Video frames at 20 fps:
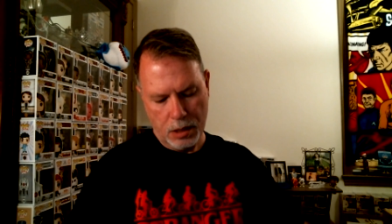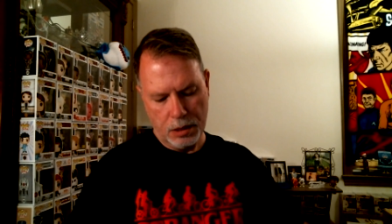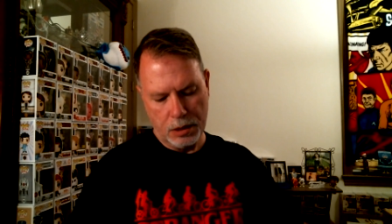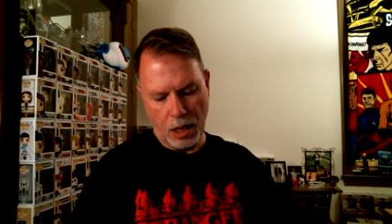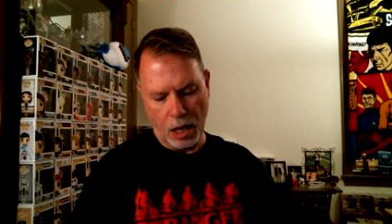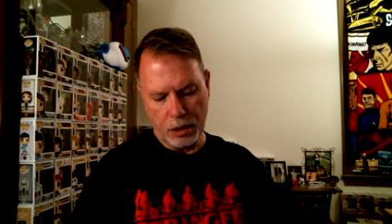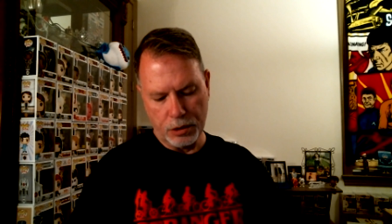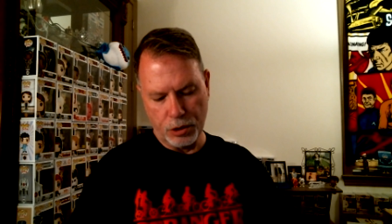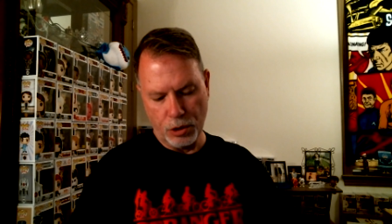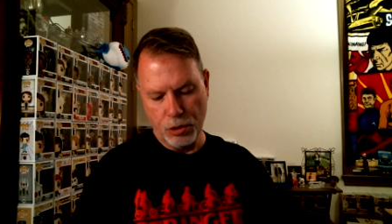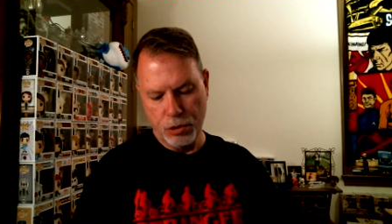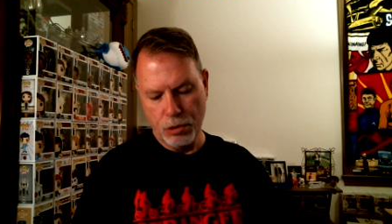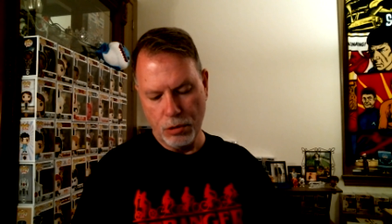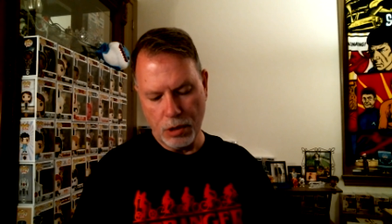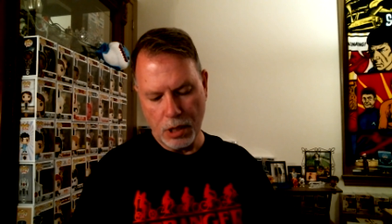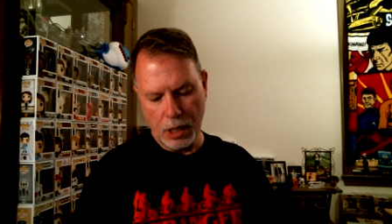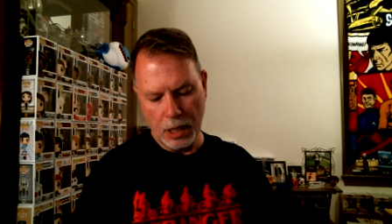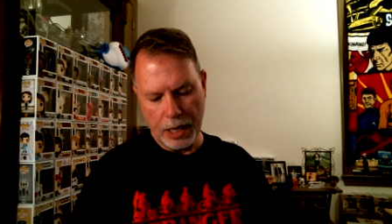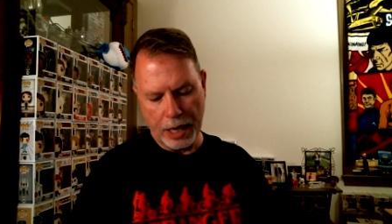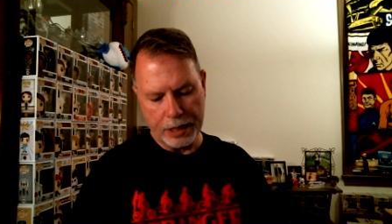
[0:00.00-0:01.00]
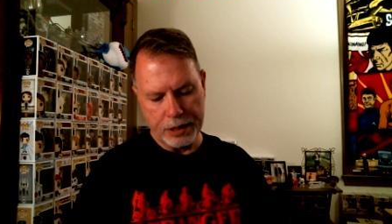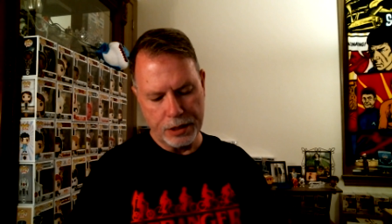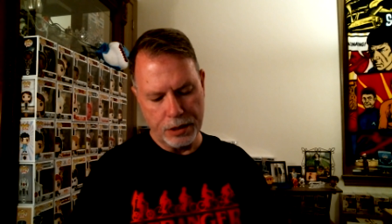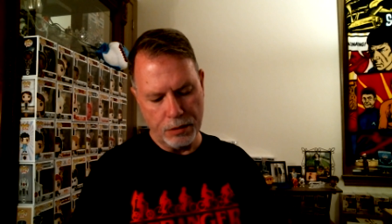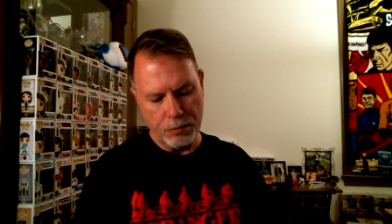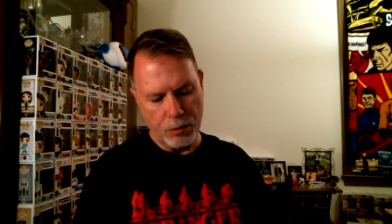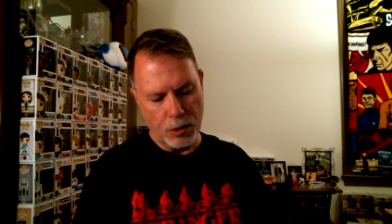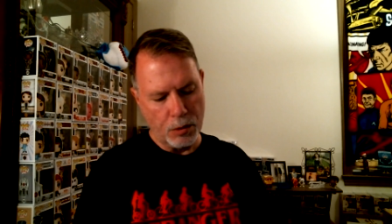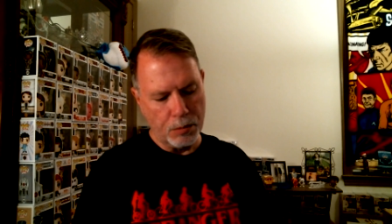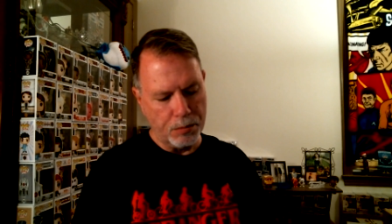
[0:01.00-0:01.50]
Doctor Who
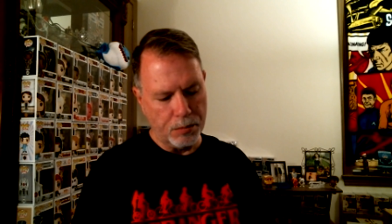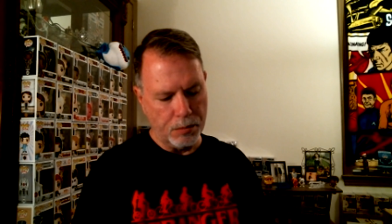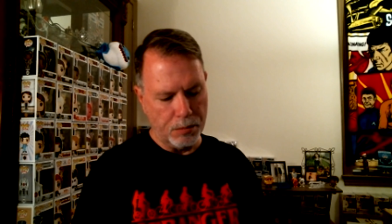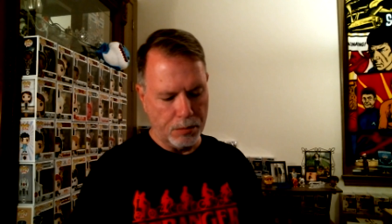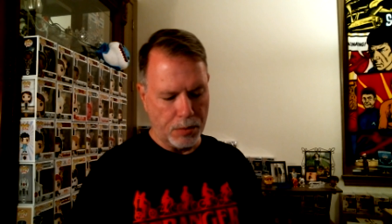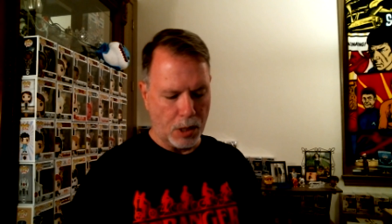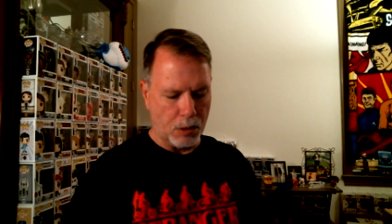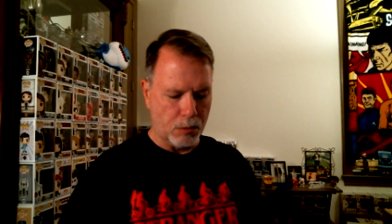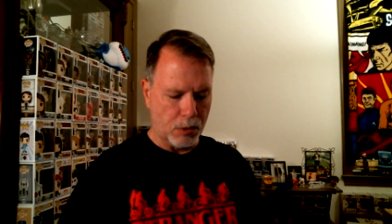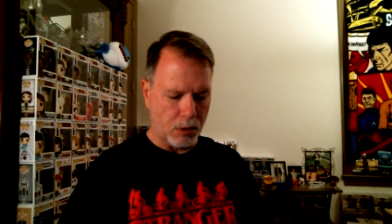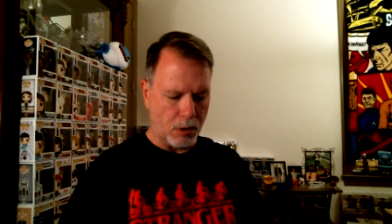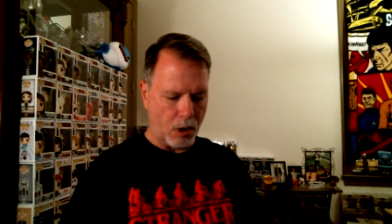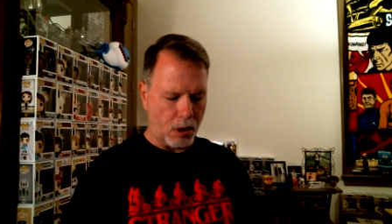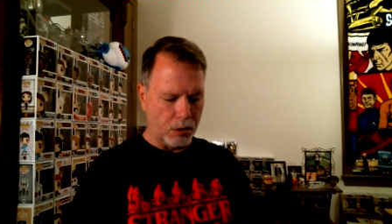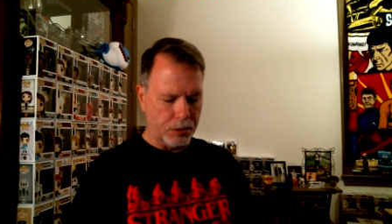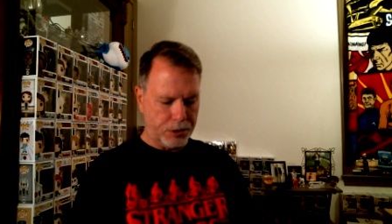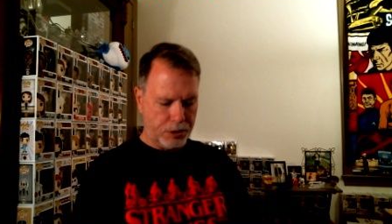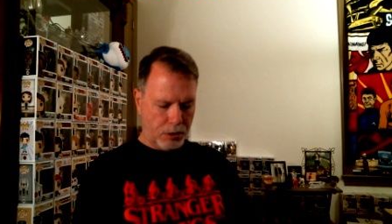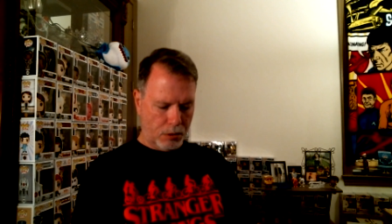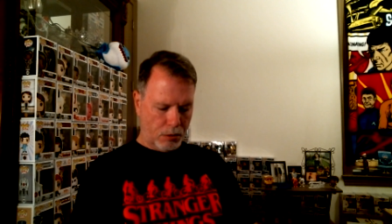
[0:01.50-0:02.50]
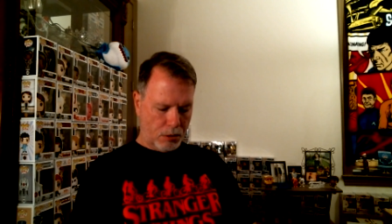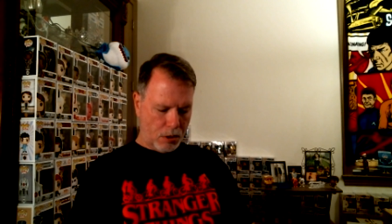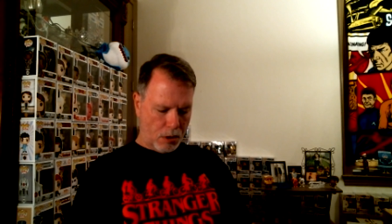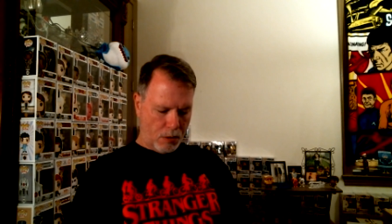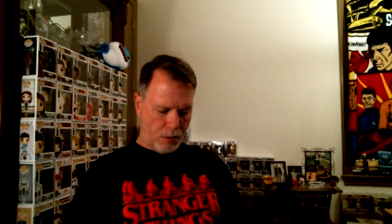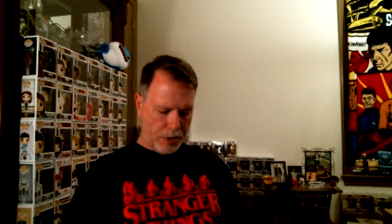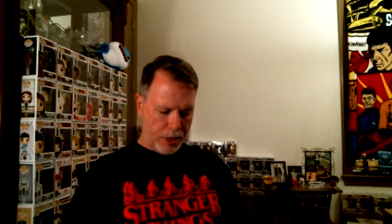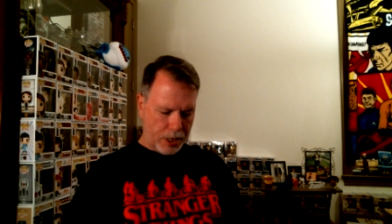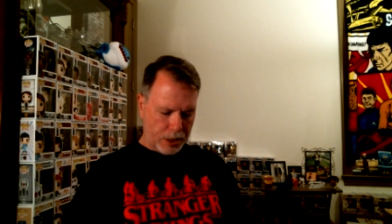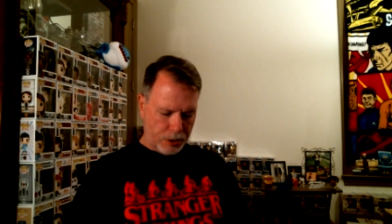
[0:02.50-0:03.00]
collection will but will also
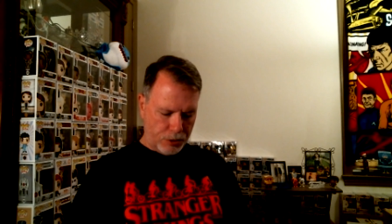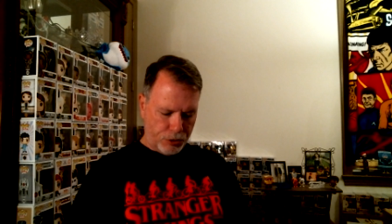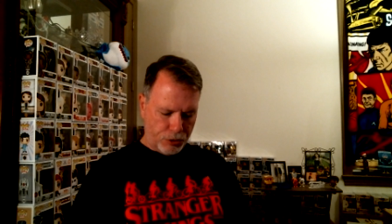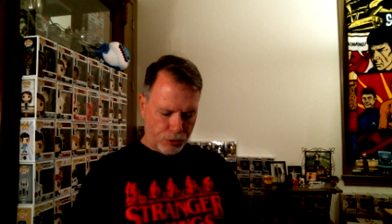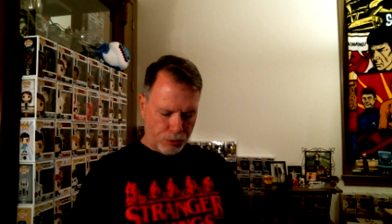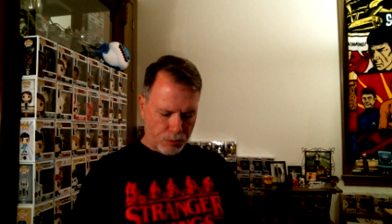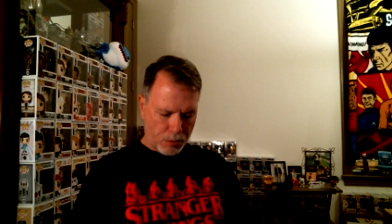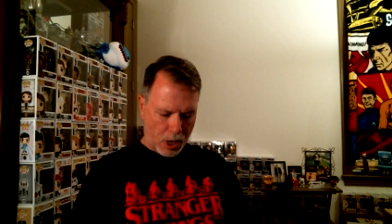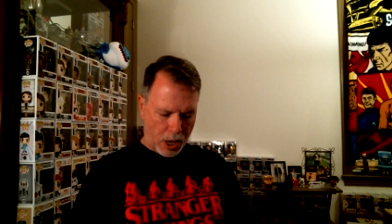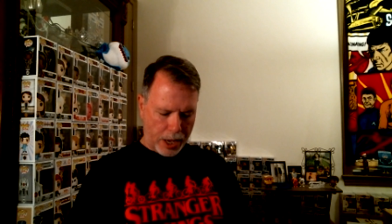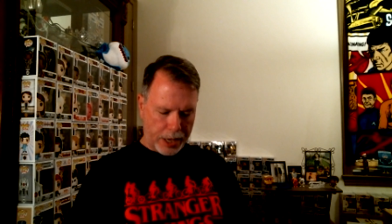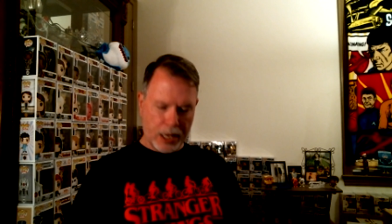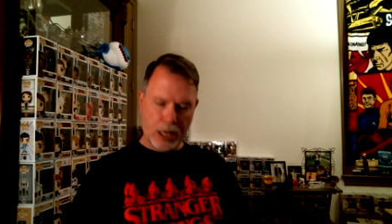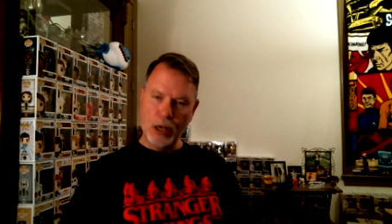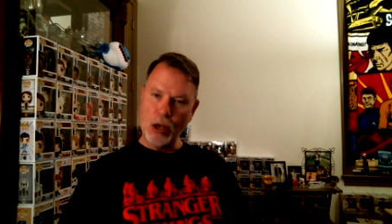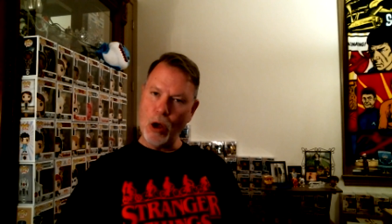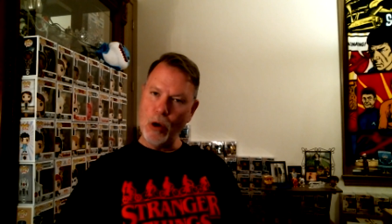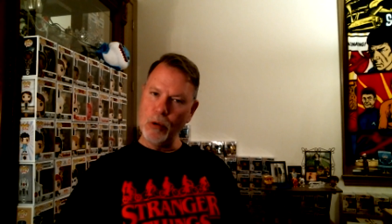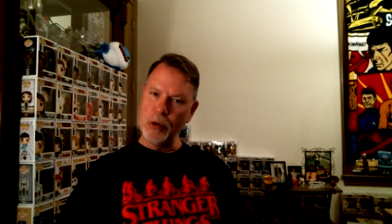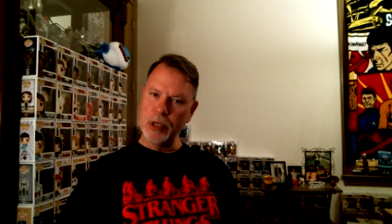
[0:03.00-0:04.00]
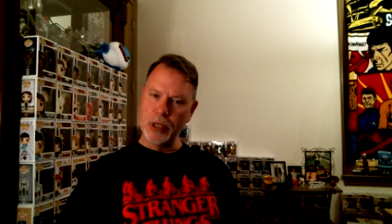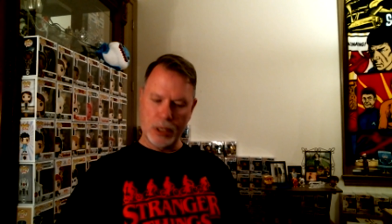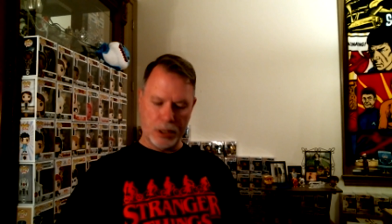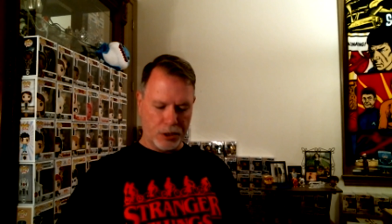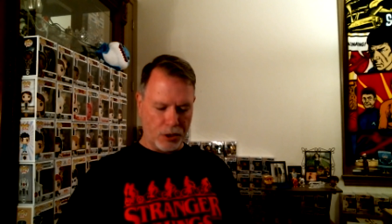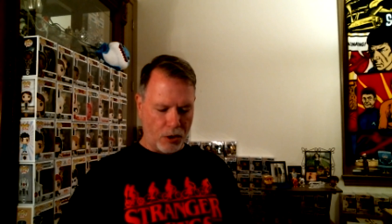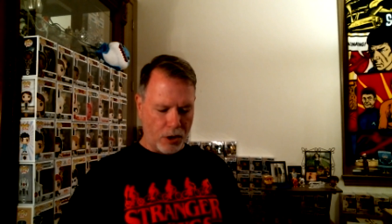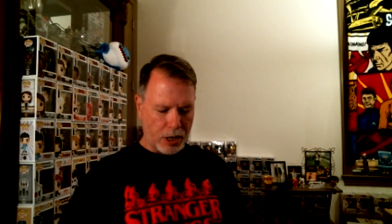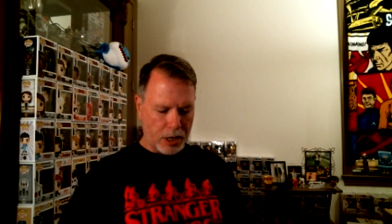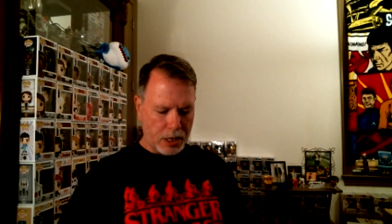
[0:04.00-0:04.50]
go into my glow in the
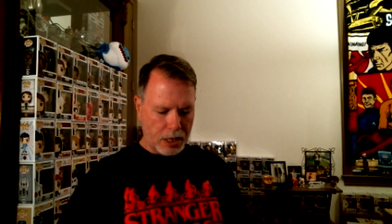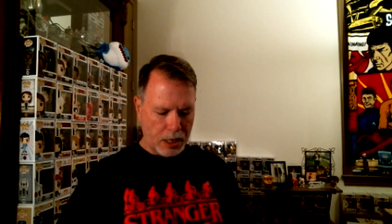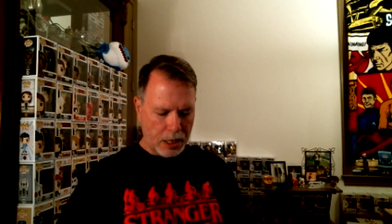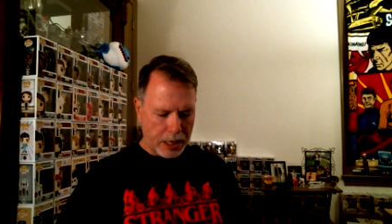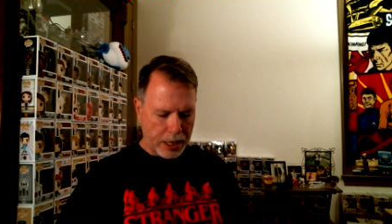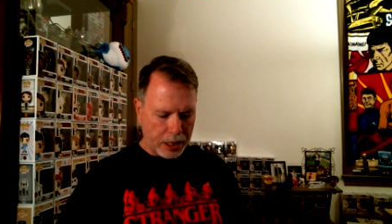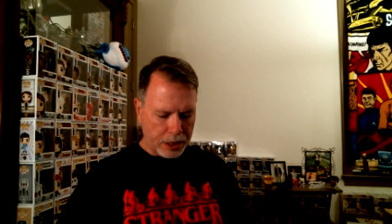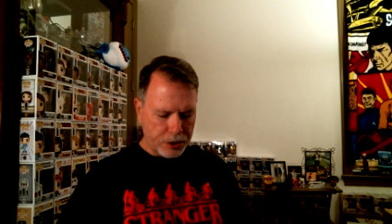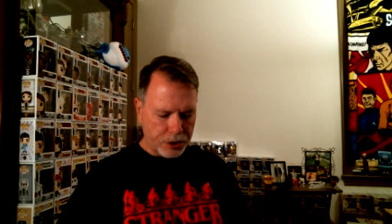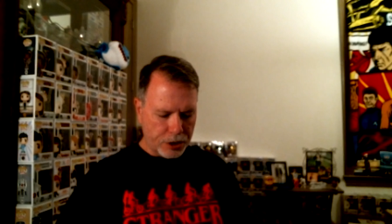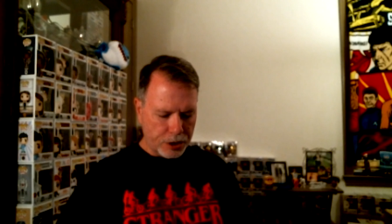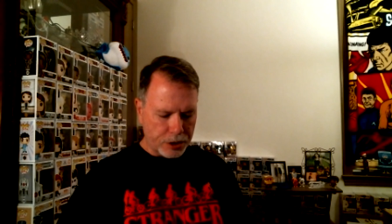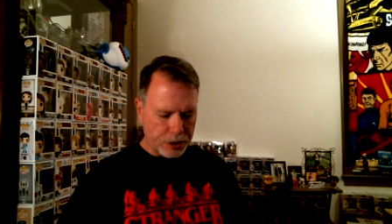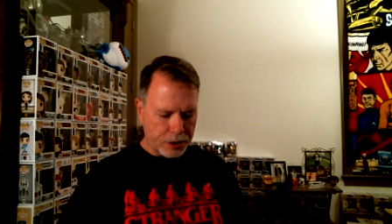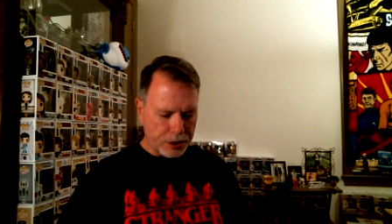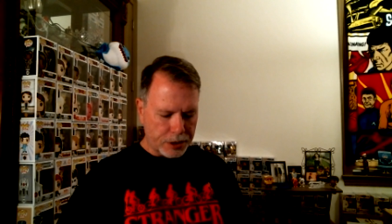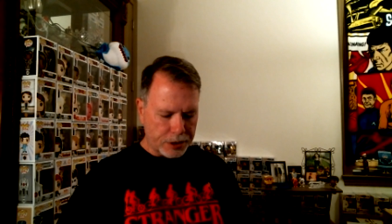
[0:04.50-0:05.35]
dark collection